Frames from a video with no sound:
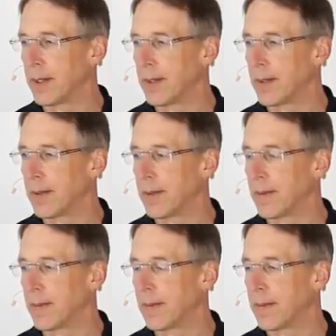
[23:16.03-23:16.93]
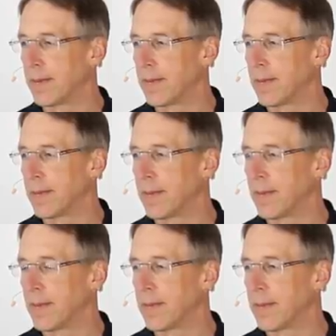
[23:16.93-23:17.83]

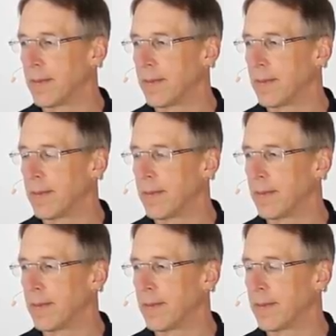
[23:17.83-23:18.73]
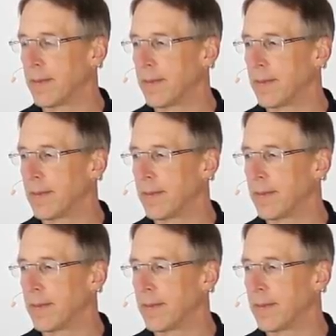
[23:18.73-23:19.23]
[no speech]